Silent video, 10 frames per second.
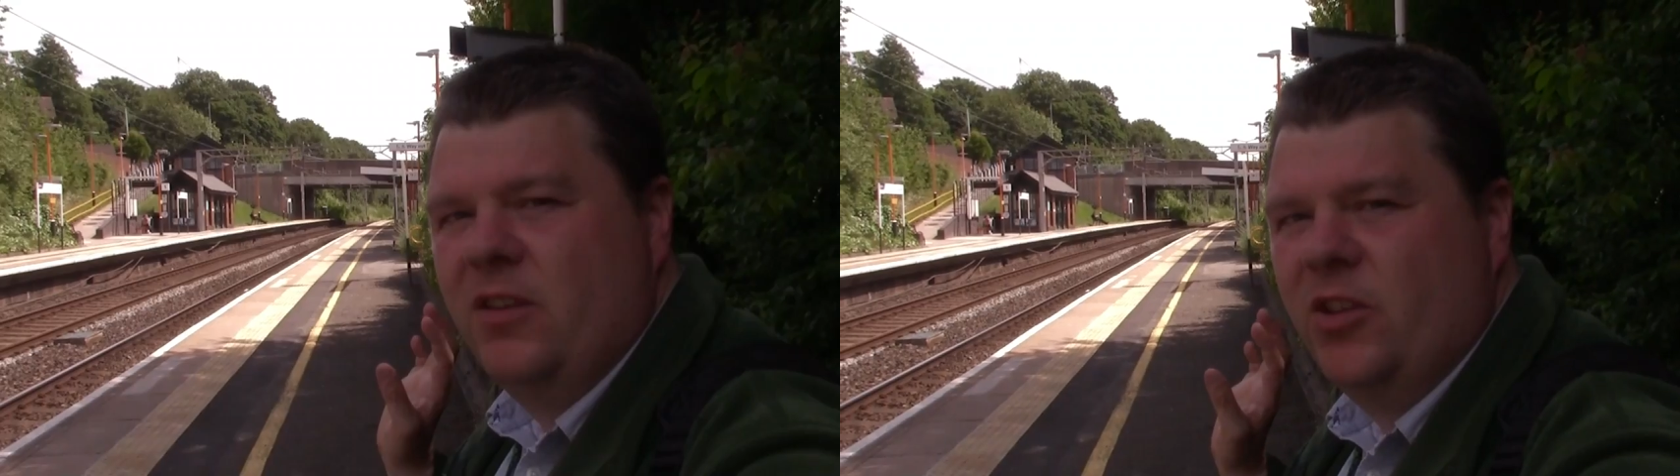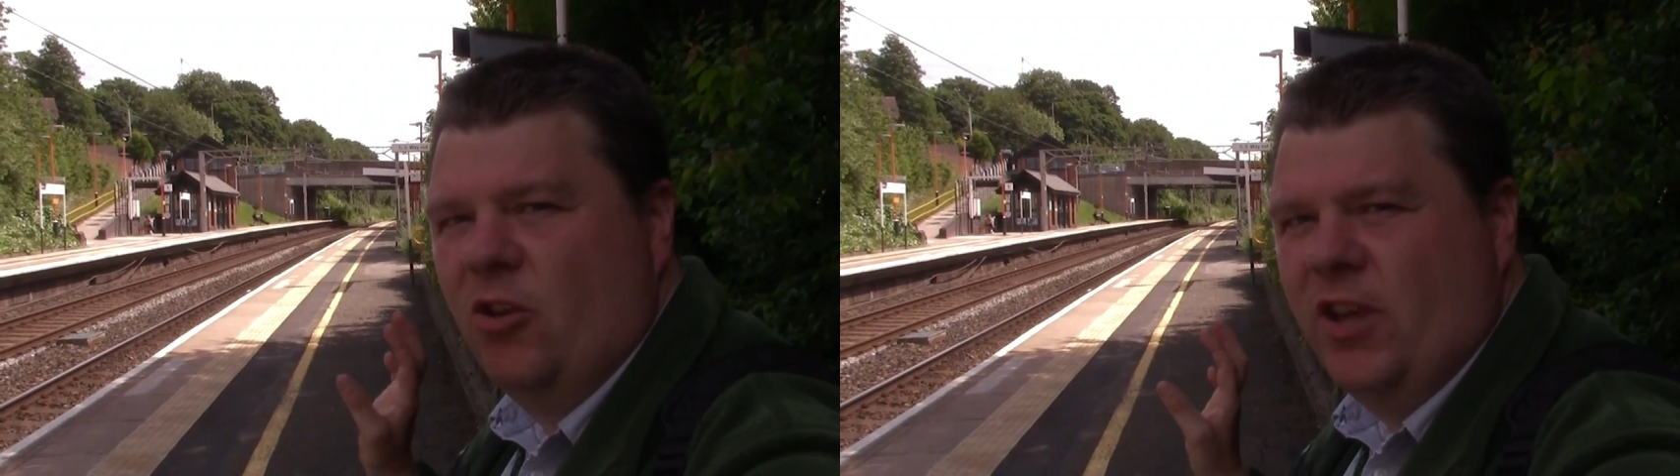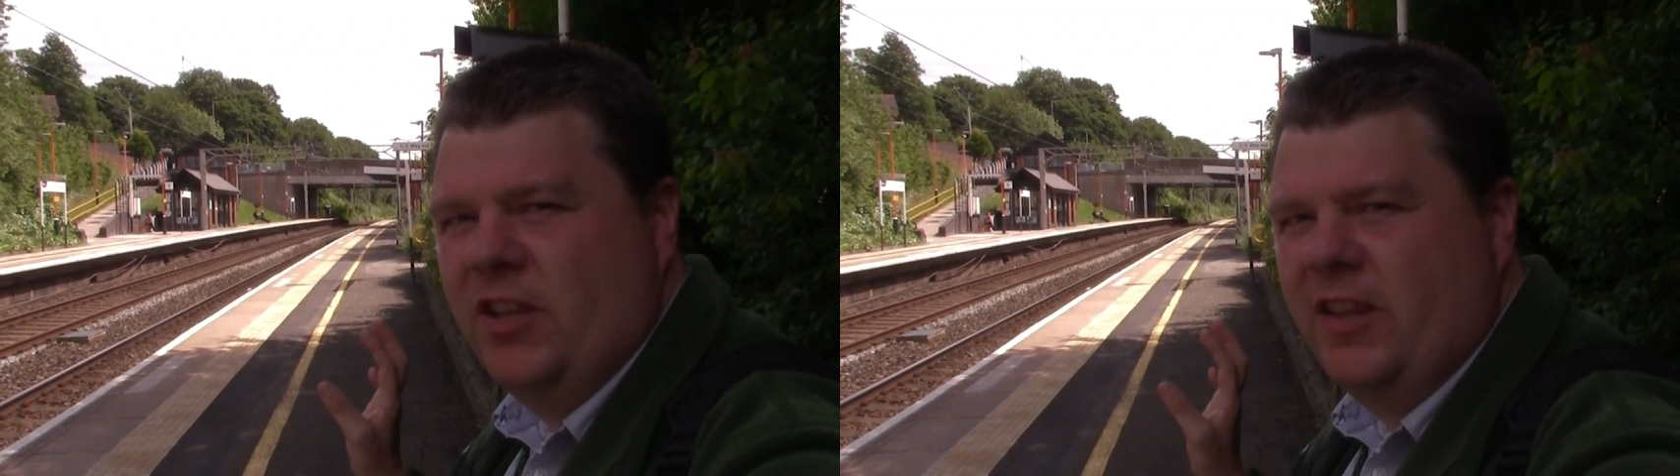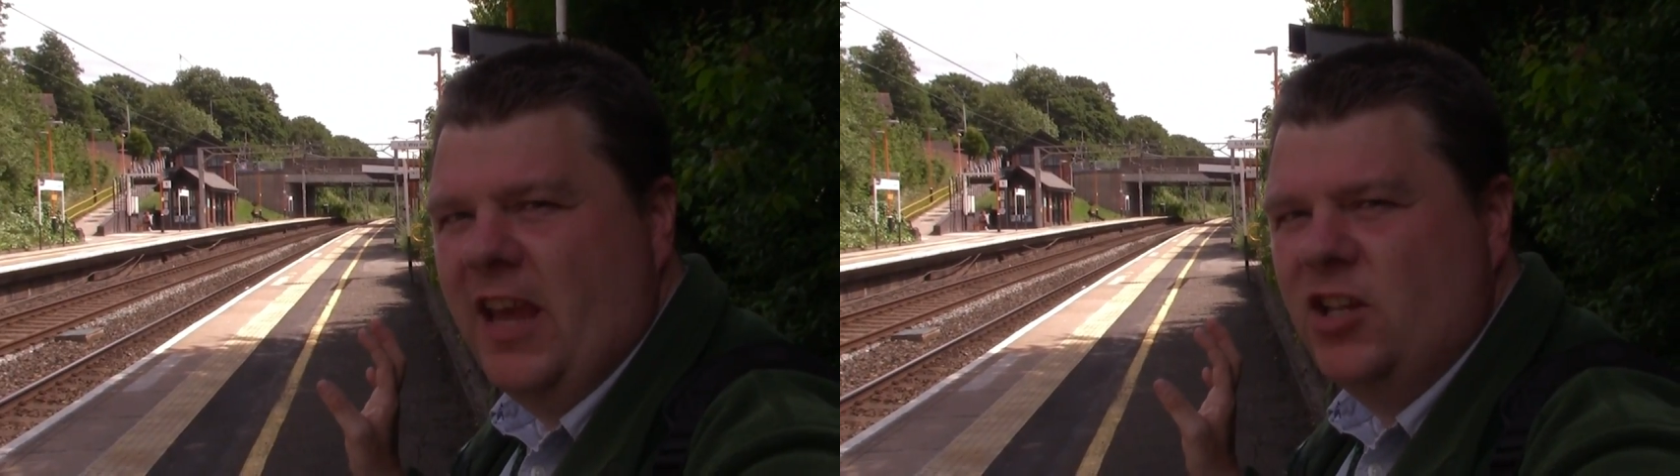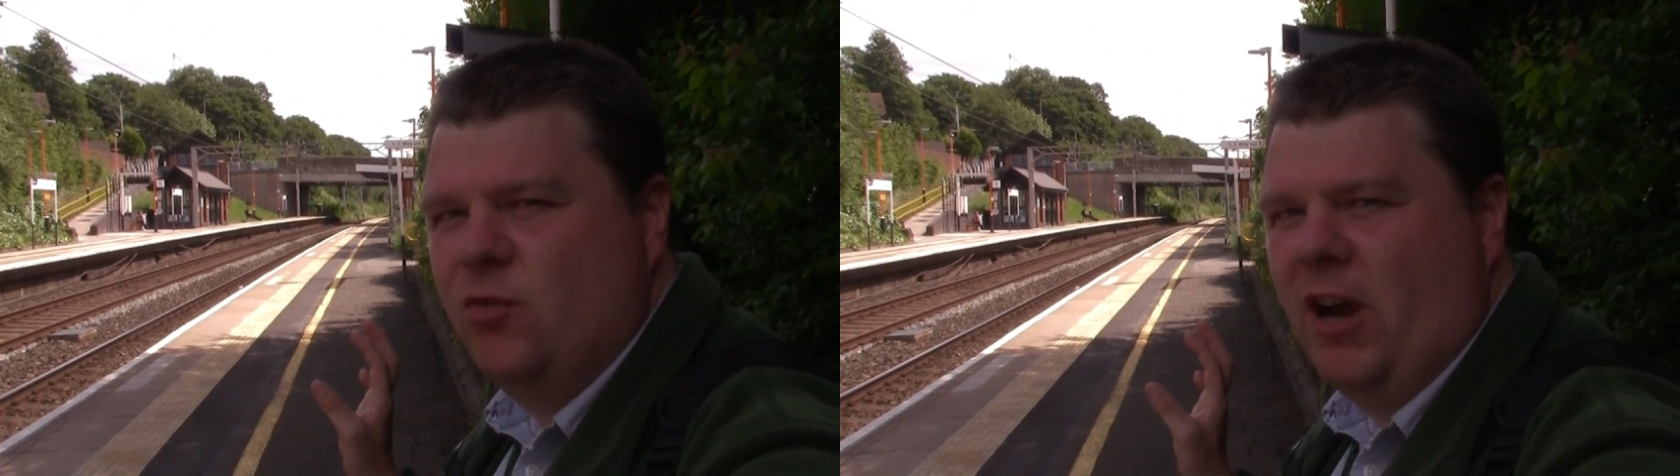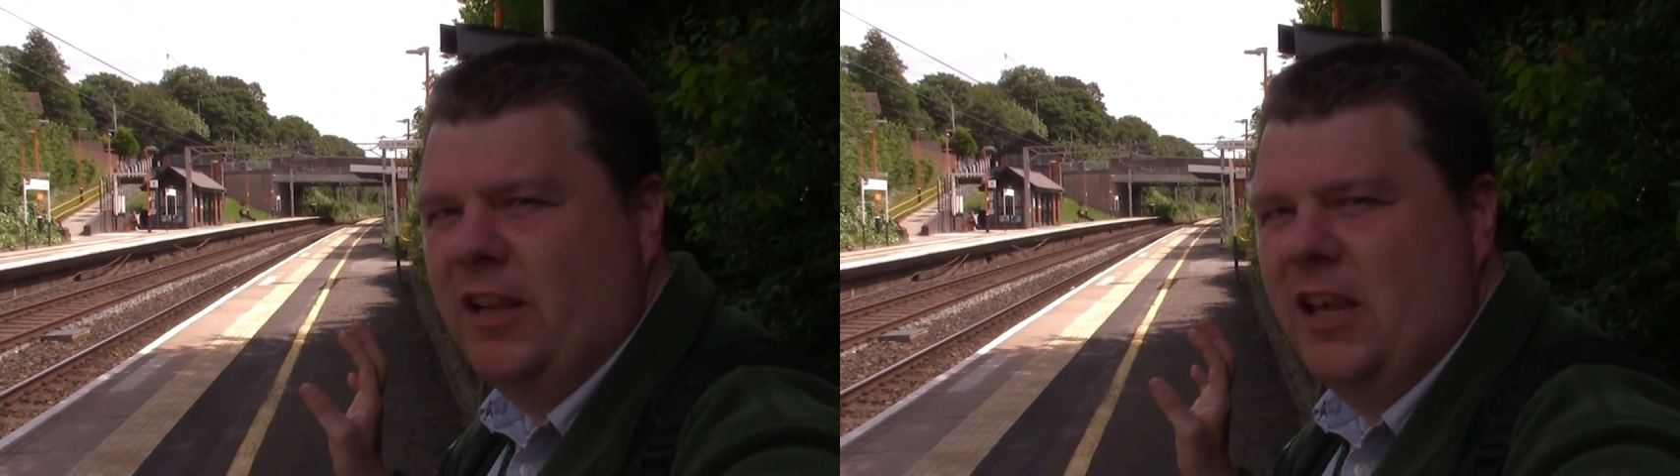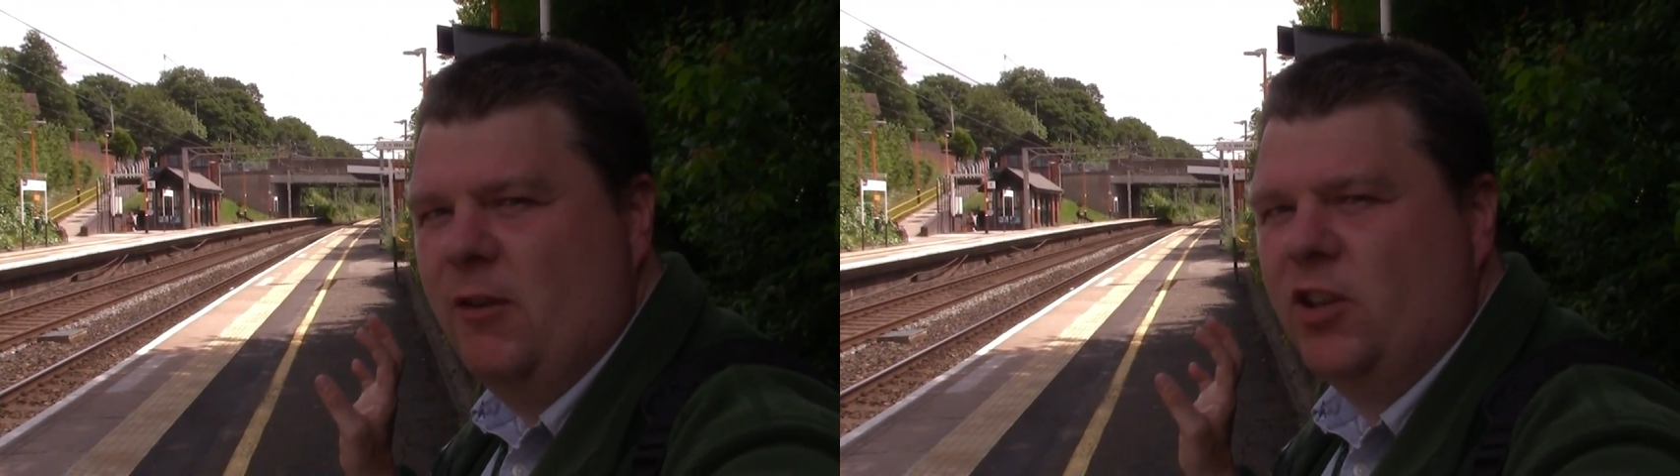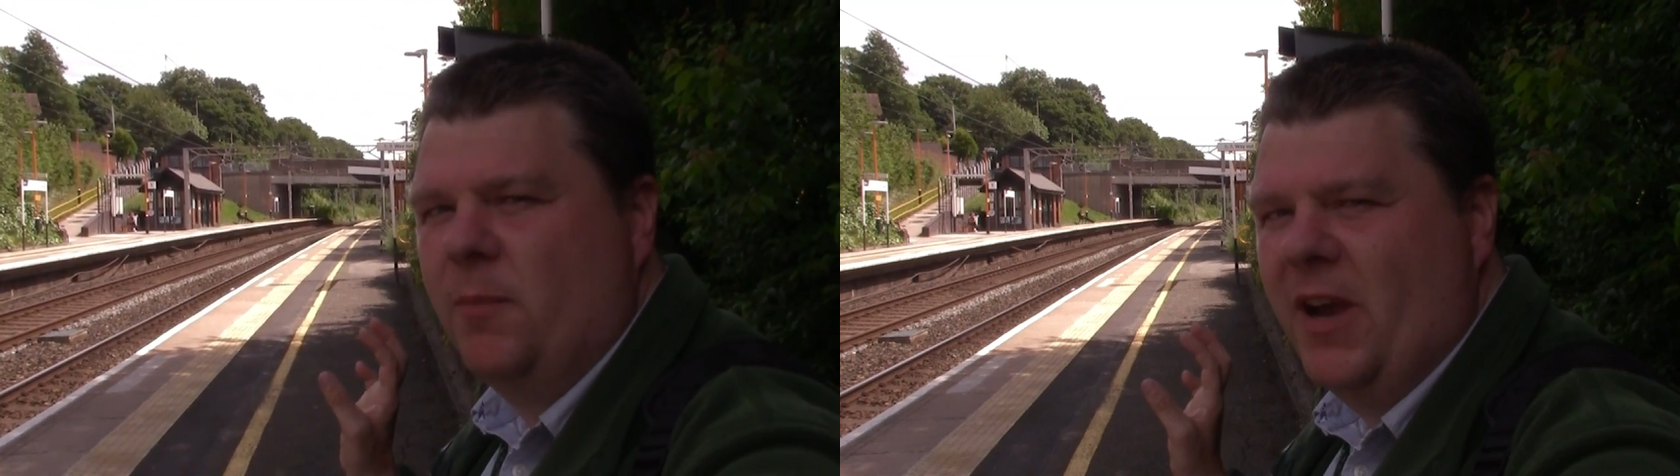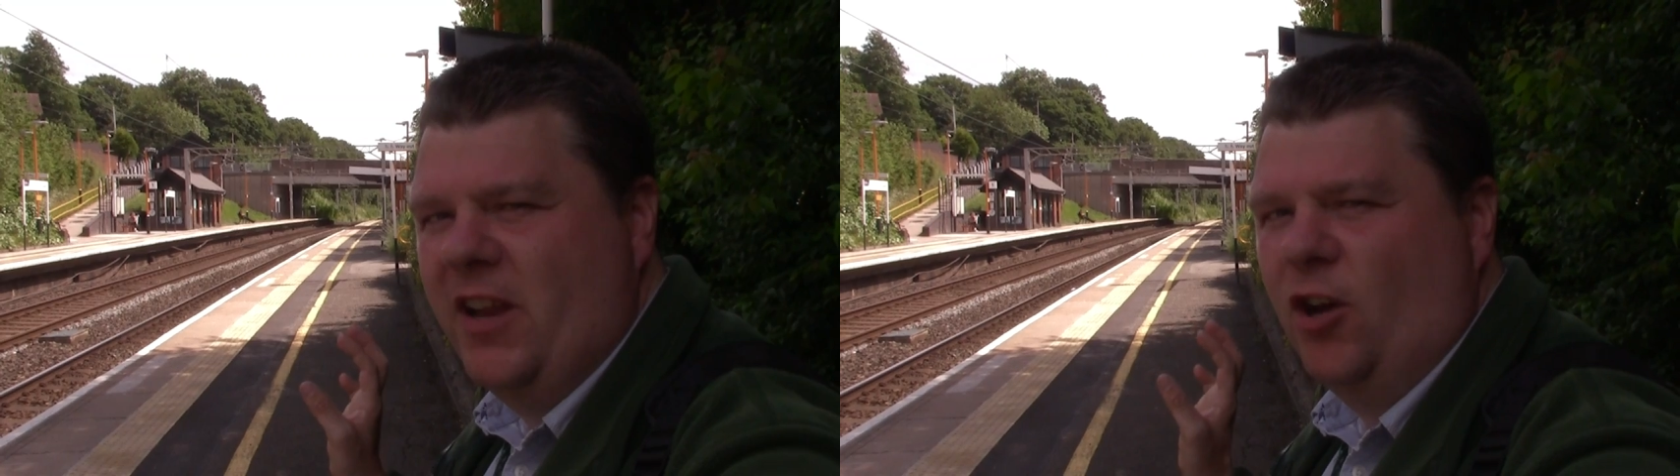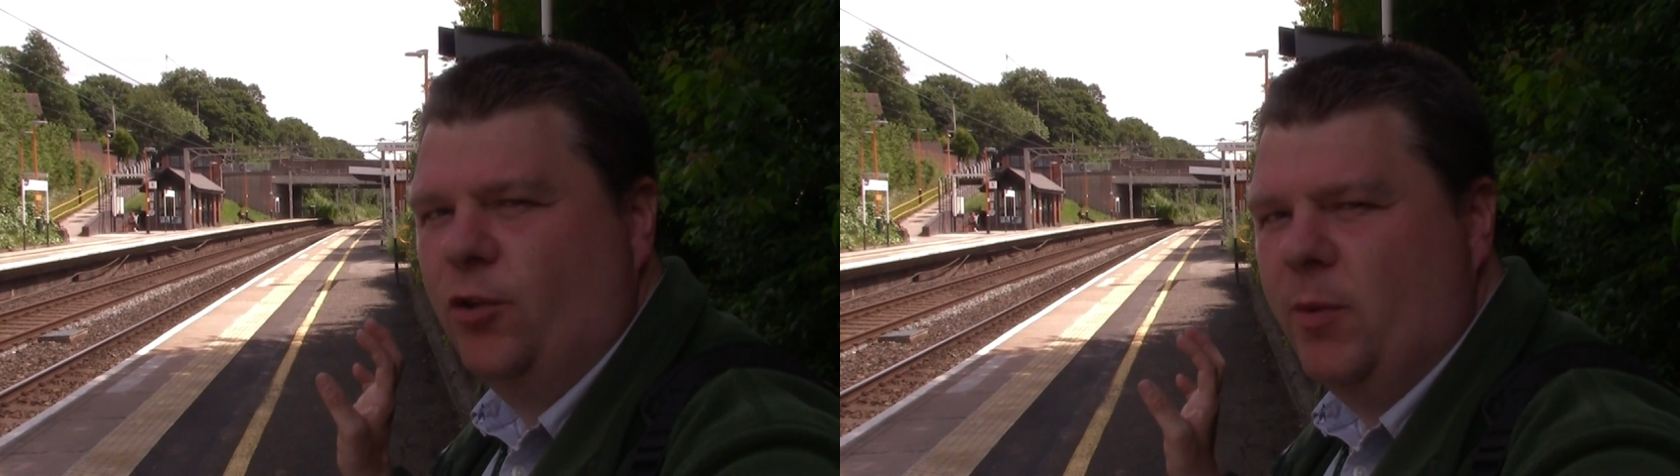So this station right here is the
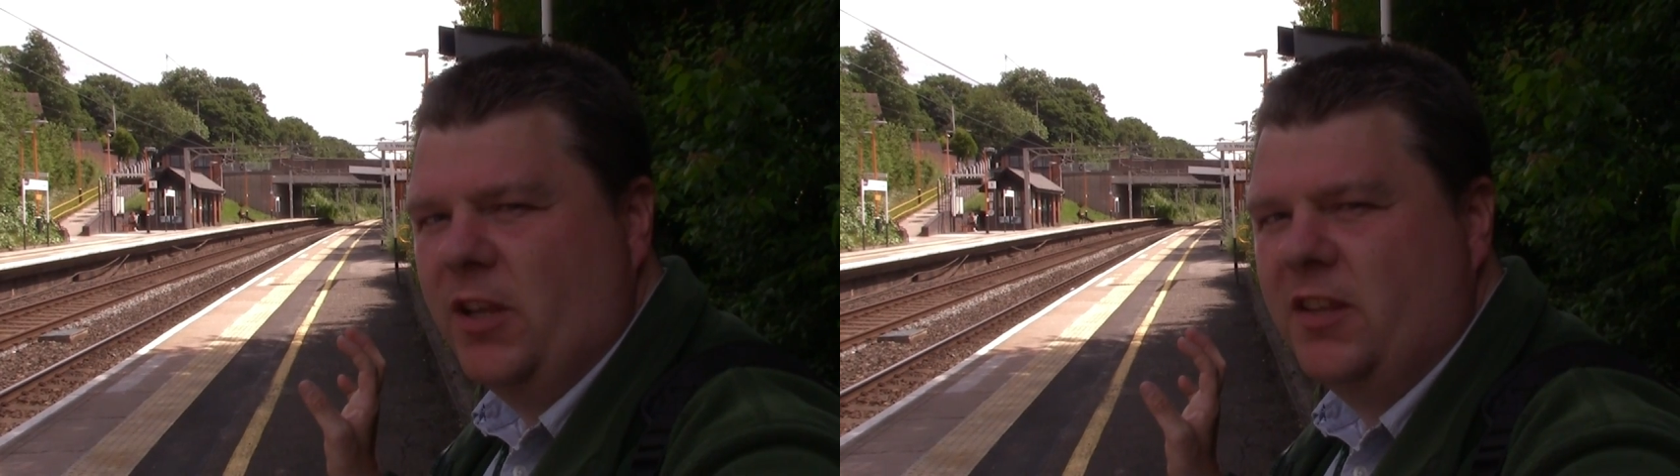penultimate